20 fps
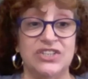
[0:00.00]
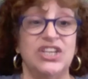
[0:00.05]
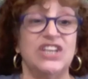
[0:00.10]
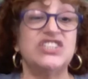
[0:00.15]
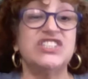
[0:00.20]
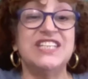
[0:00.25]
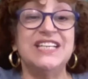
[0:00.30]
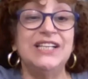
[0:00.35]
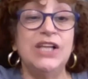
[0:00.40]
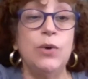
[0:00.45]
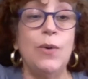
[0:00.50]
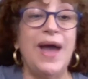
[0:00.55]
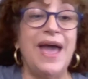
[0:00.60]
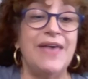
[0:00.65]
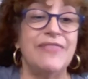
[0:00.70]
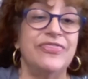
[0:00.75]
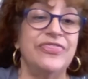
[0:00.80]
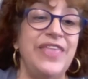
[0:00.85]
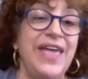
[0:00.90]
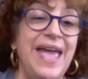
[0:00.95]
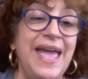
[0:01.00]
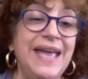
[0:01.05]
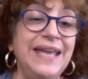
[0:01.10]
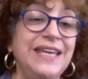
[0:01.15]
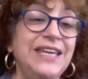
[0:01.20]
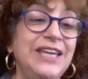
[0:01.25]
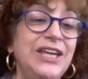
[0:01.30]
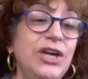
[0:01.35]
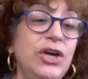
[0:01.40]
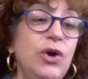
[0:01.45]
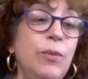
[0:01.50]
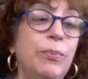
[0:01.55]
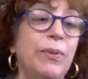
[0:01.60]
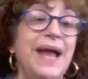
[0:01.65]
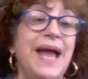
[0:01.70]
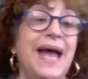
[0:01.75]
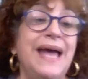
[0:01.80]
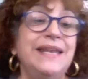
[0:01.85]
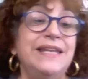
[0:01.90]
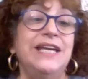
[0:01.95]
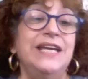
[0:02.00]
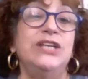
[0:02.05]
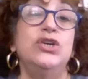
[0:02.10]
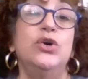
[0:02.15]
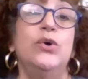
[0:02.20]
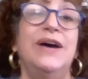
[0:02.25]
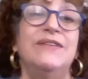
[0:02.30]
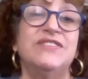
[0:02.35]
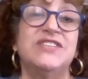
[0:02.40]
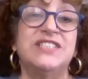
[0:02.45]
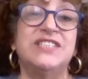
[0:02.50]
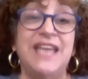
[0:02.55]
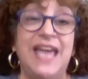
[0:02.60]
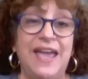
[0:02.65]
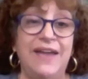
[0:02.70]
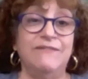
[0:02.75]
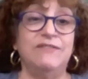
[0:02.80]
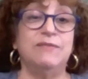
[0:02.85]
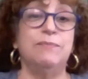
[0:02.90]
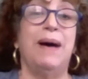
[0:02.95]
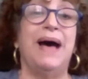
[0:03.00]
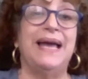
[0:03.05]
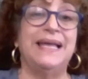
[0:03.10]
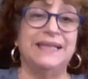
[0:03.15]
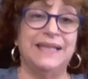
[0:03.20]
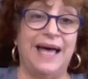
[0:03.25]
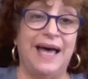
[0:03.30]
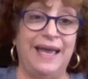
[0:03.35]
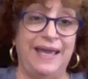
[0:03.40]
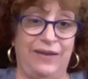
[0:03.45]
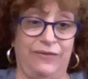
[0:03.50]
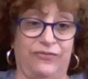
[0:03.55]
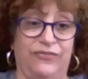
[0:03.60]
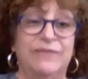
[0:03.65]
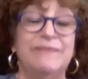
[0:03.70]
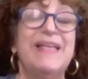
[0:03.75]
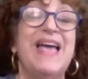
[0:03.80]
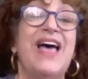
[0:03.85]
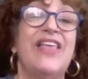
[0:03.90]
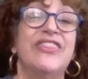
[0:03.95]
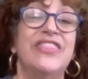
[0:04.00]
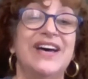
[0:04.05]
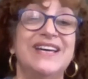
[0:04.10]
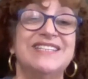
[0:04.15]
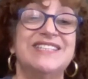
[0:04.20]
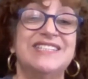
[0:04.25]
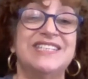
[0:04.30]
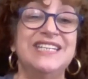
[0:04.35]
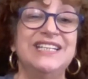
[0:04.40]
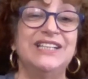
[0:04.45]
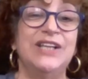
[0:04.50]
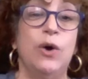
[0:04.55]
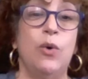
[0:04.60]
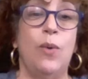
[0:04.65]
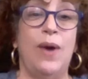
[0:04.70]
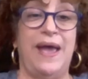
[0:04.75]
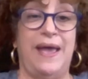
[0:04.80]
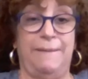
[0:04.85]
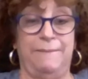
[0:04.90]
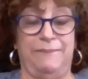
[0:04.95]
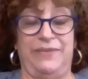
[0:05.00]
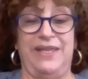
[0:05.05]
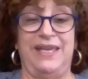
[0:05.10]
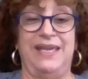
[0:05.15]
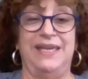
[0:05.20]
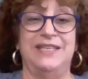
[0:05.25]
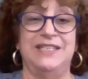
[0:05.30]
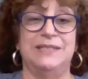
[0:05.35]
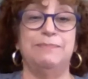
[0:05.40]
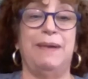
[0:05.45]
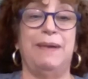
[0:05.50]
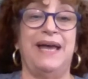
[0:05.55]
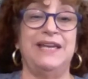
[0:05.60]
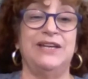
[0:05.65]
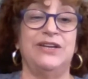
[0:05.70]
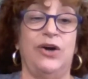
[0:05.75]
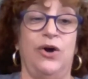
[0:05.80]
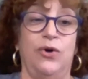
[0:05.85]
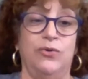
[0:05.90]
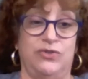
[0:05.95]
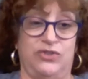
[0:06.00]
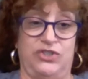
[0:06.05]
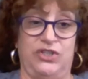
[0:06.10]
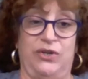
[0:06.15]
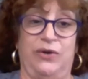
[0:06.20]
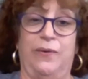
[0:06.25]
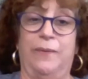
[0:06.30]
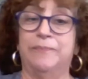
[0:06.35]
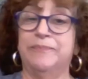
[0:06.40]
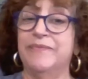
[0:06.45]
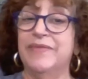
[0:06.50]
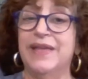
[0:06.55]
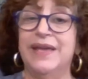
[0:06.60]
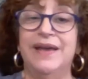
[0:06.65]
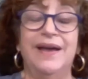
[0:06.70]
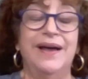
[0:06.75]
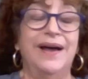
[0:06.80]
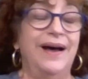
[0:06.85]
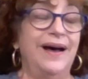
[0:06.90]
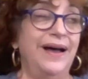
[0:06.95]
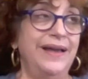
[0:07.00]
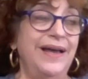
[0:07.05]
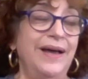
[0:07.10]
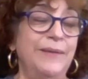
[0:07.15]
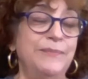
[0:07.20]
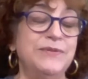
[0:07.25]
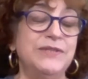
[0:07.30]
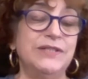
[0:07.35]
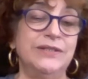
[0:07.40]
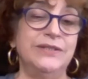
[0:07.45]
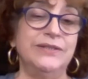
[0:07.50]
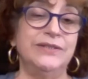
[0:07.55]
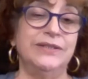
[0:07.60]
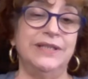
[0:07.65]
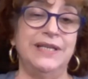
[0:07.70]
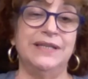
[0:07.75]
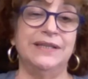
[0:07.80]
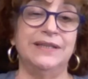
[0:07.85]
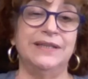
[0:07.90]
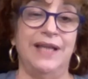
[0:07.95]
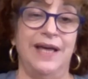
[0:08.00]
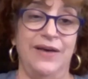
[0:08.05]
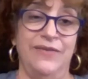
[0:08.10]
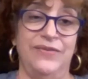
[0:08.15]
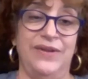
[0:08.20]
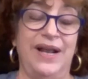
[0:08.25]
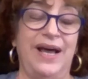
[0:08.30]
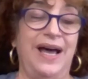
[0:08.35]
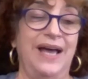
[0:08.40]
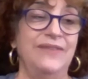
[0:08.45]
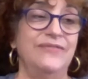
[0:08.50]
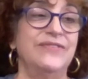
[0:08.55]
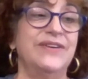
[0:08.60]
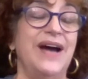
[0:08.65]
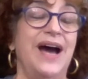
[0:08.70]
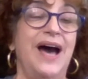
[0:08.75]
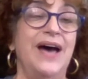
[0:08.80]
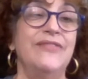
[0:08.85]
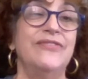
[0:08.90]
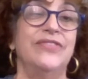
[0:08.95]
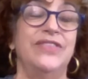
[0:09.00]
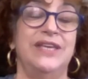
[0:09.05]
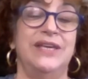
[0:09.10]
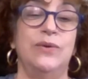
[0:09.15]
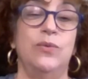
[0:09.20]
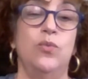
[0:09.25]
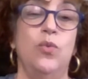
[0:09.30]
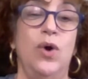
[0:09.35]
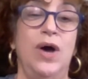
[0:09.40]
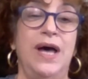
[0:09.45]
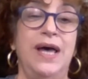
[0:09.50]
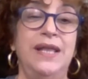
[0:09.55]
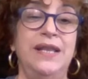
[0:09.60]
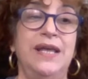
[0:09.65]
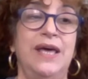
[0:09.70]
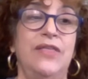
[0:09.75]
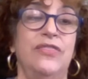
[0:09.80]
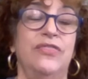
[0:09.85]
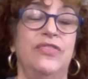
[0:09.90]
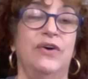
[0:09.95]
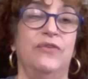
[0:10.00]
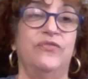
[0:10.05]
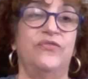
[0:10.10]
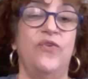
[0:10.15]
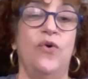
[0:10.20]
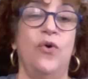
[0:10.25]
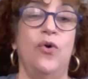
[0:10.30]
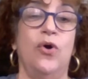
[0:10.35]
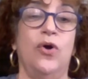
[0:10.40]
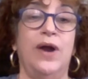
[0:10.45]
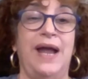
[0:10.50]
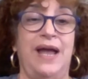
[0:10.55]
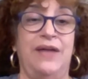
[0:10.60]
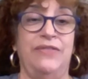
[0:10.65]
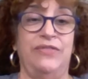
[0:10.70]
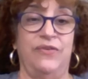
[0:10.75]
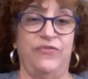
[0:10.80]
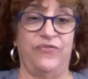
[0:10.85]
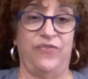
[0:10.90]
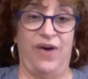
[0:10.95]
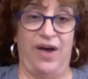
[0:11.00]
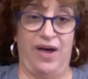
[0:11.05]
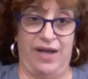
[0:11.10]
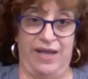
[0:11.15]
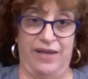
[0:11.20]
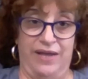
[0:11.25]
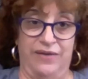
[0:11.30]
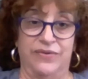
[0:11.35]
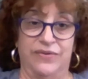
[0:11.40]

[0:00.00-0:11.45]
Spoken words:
The Silhouette, thank you, Brandy. You have saved my life. The Silhouette is my go-to. I absolutely love it. I've got the 1, the 4, and the 5.